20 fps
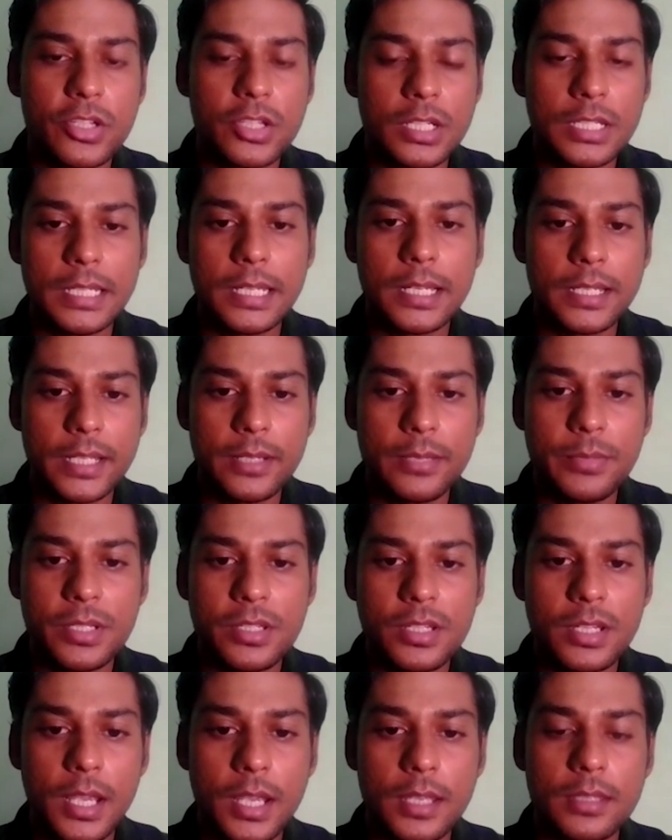My journey at
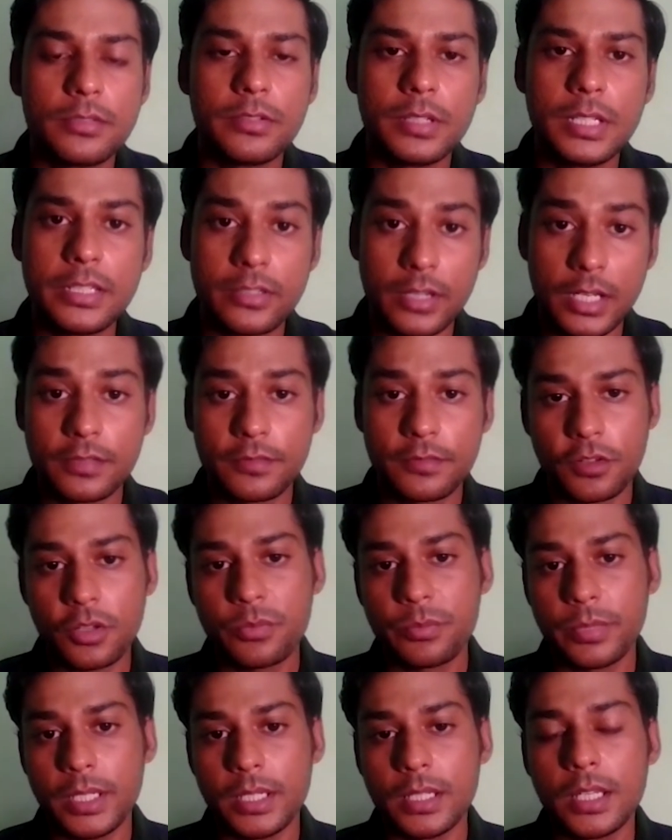APG has really
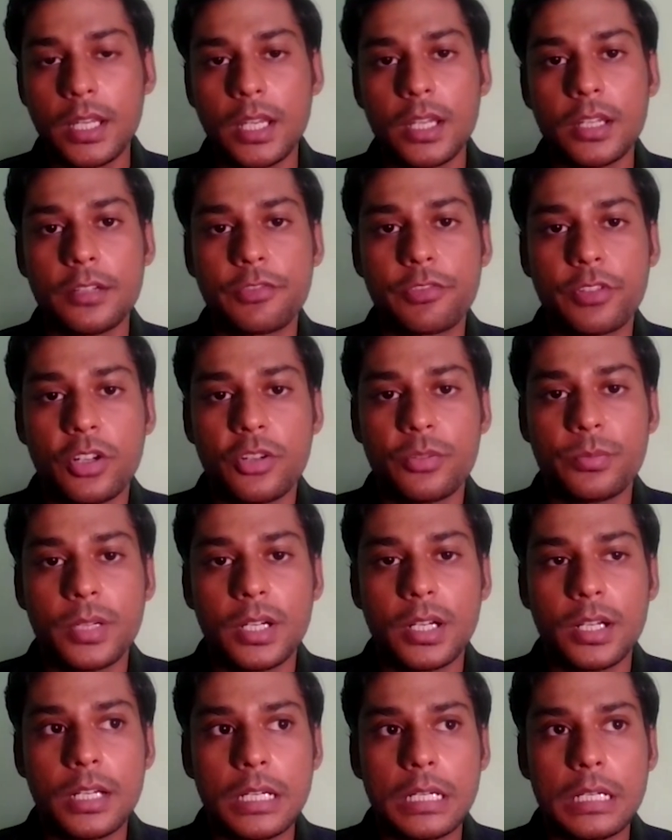transformed me from
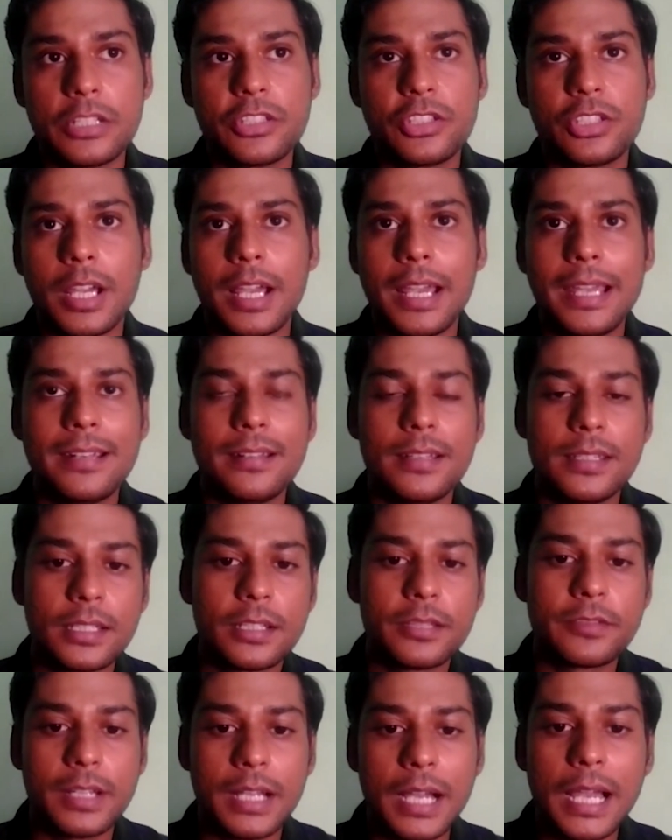a shy,
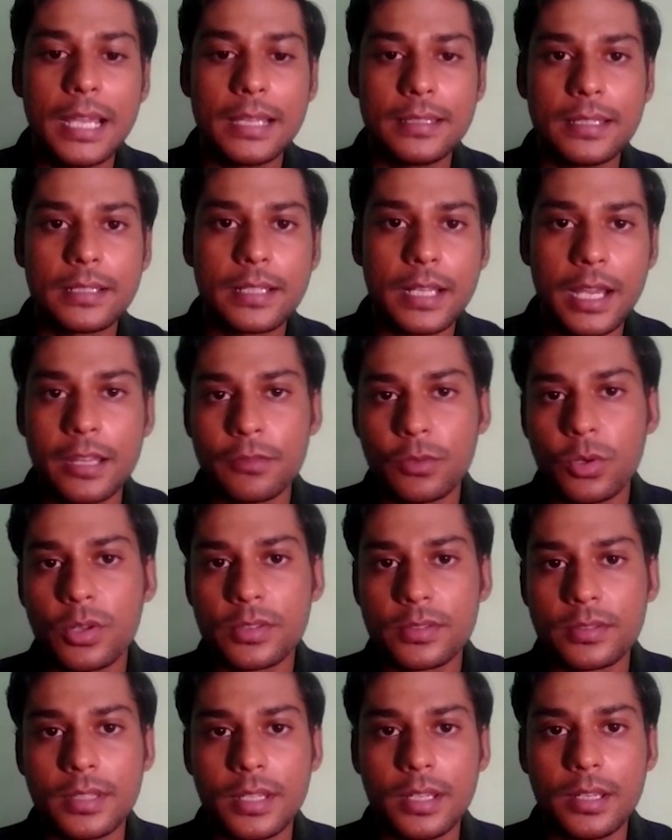reserved guy that I
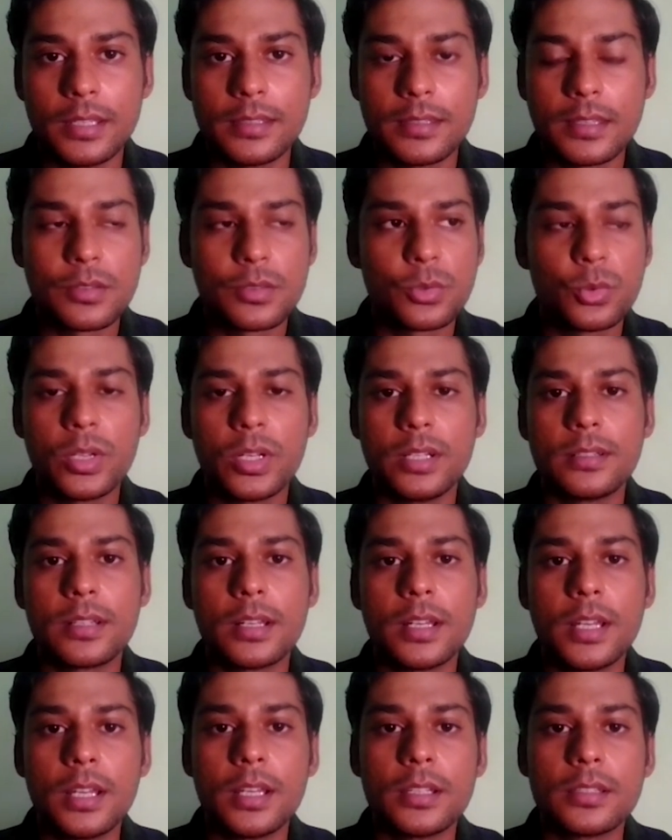was as a
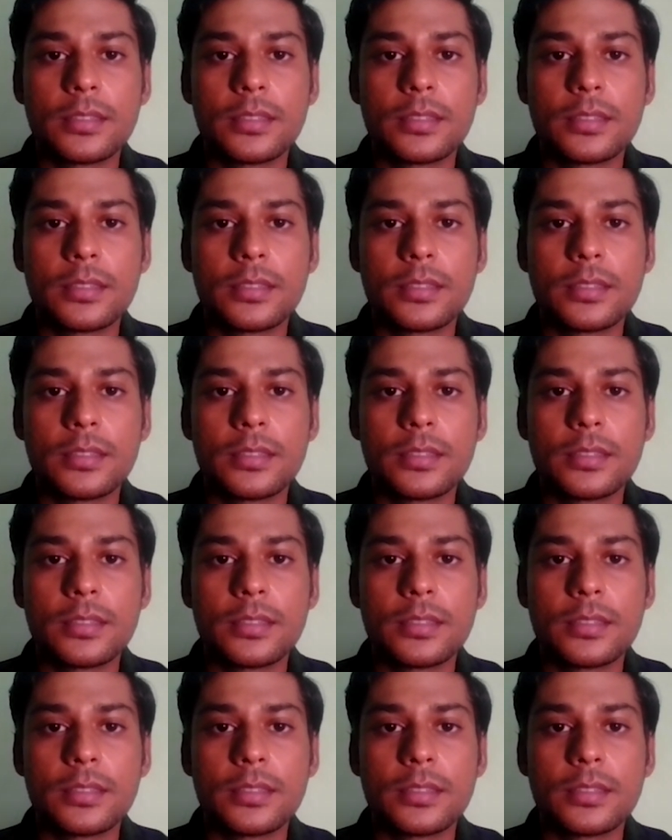student.